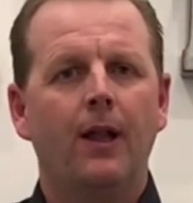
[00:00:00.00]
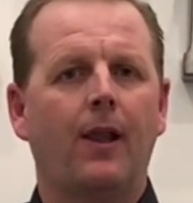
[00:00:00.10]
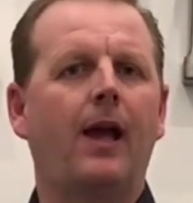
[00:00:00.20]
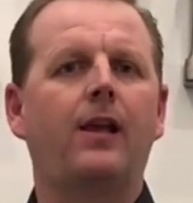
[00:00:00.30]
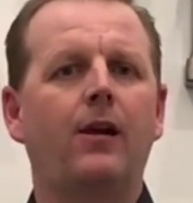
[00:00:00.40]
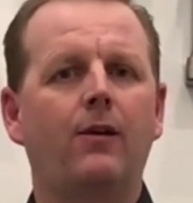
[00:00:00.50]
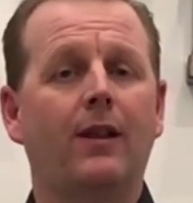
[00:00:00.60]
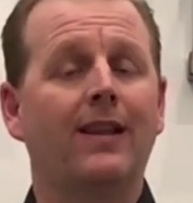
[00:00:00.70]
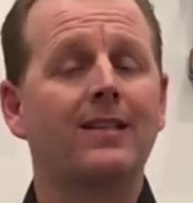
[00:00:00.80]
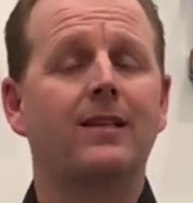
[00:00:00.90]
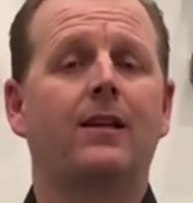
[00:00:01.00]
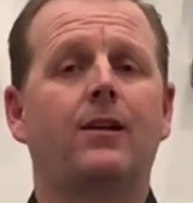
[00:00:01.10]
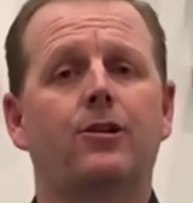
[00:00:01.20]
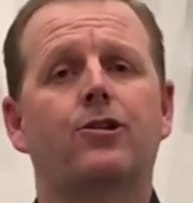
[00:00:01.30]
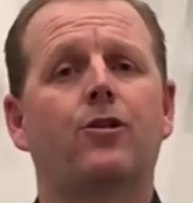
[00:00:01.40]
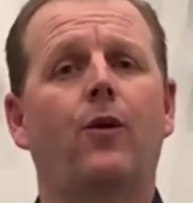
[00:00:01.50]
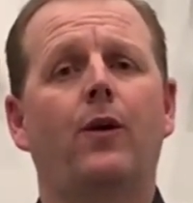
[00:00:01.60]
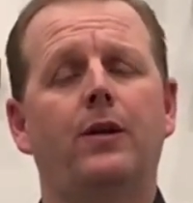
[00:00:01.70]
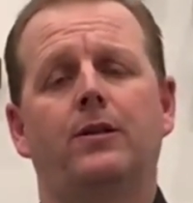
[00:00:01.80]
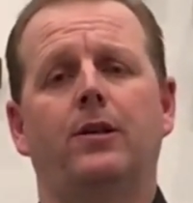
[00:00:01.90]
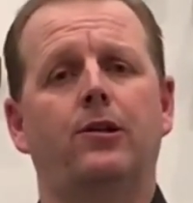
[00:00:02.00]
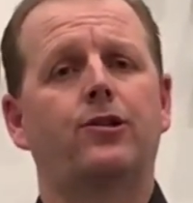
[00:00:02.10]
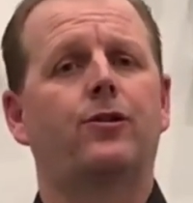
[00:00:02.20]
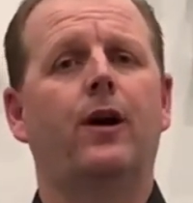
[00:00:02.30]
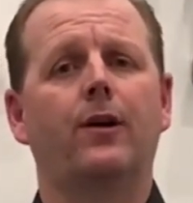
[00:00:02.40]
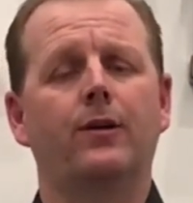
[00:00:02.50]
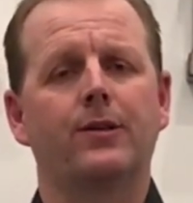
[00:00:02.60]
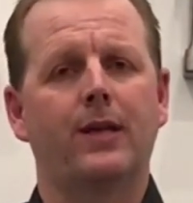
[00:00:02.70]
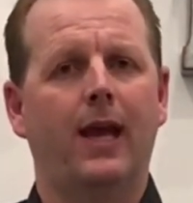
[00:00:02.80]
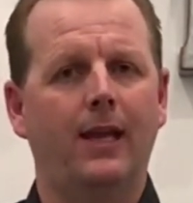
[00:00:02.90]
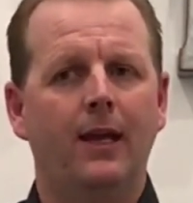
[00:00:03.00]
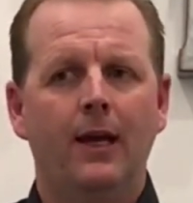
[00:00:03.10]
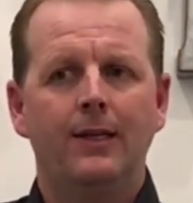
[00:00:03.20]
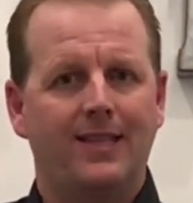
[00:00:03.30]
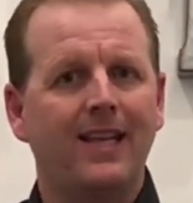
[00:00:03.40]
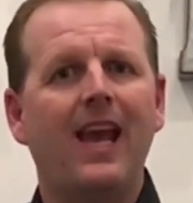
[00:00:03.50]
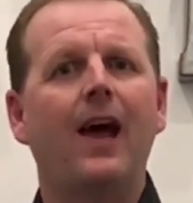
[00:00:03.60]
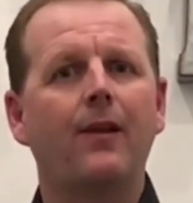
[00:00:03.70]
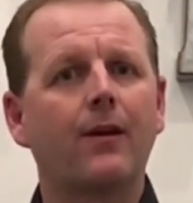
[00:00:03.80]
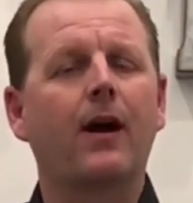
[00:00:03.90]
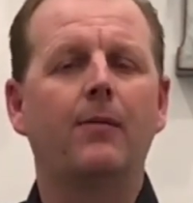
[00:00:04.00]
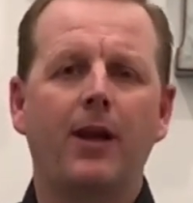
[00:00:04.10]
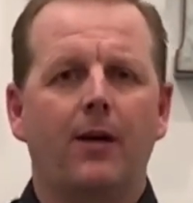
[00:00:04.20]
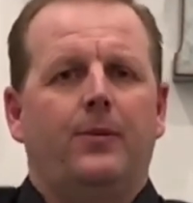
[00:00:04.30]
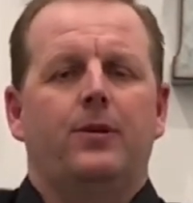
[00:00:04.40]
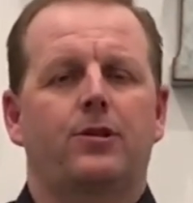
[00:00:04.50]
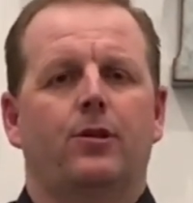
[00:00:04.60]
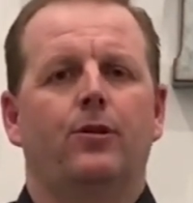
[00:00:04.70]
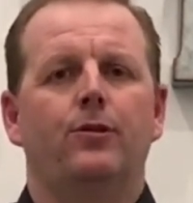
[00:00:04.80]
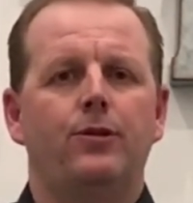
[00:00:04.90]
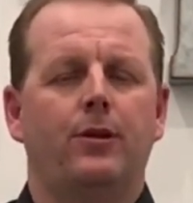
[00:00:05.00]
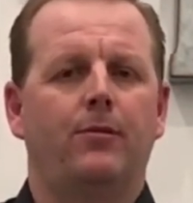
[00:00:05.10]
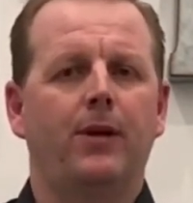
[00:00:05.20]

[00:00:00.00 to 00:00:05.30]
like you and listening to your stories and your struggles and together coming up with a solution,